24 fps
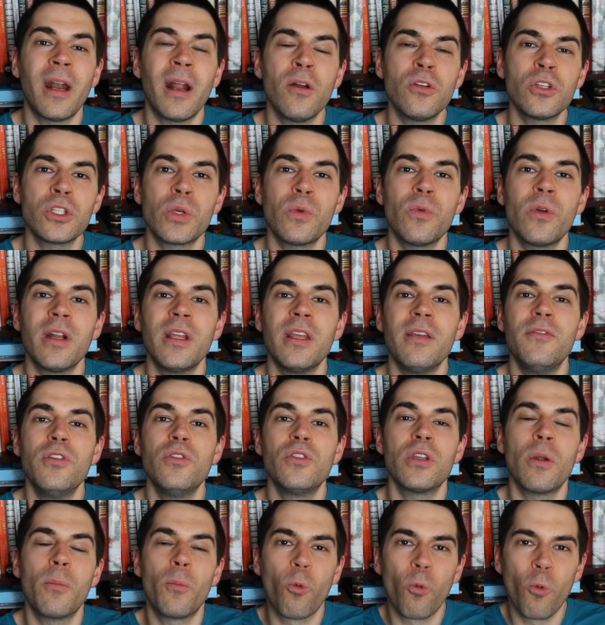And I also want to give you
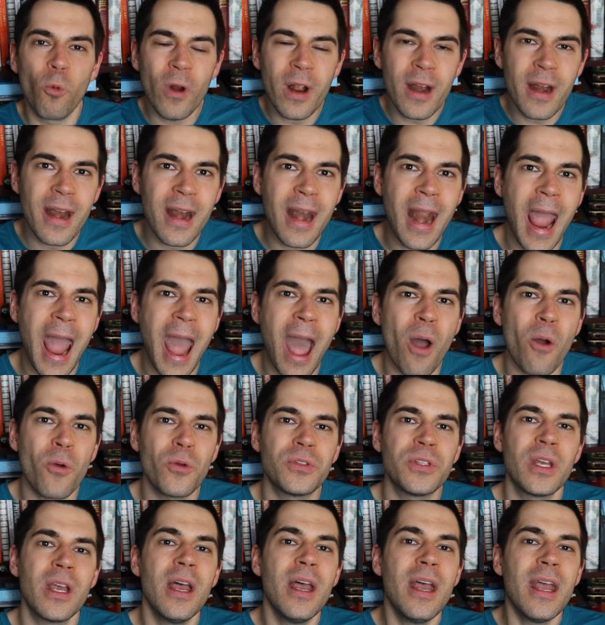some written
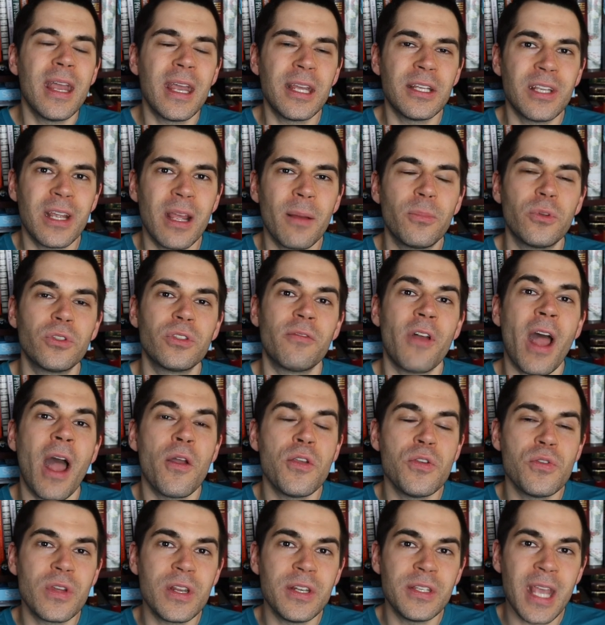out examples of how
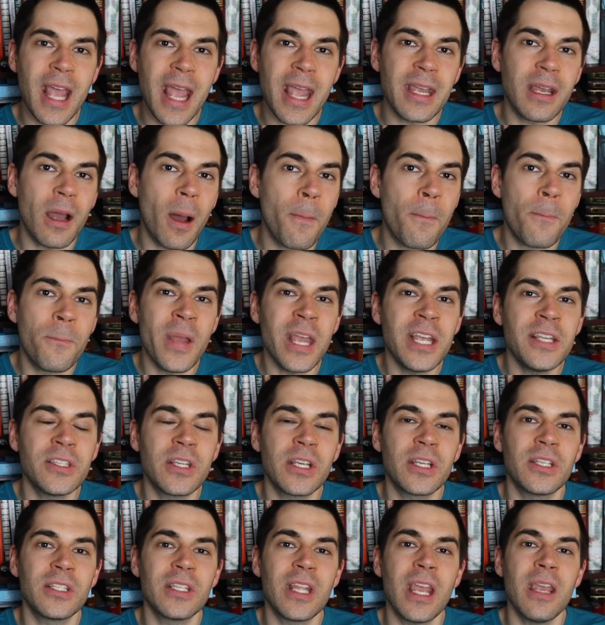you can take a
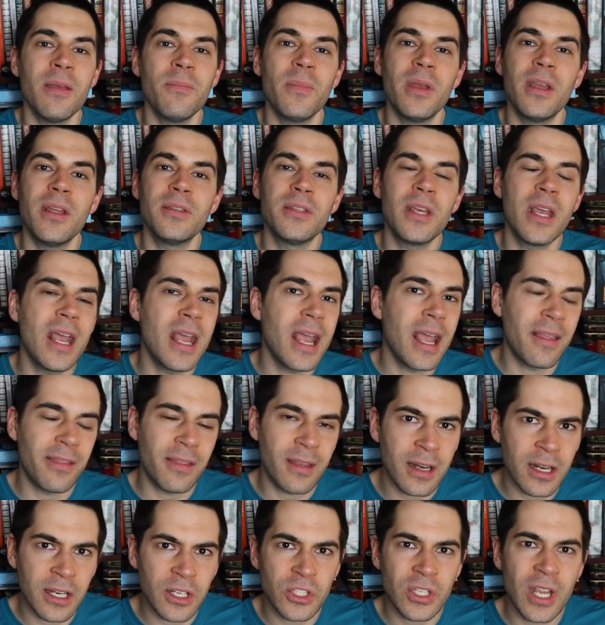basic statement and
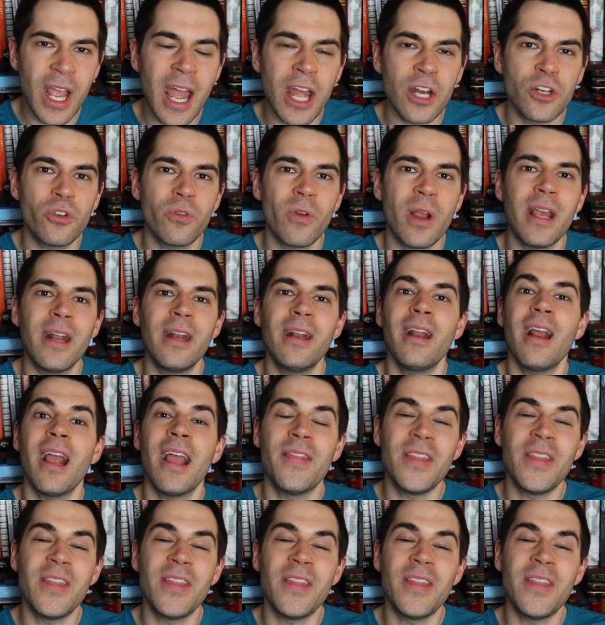then exaggerate it,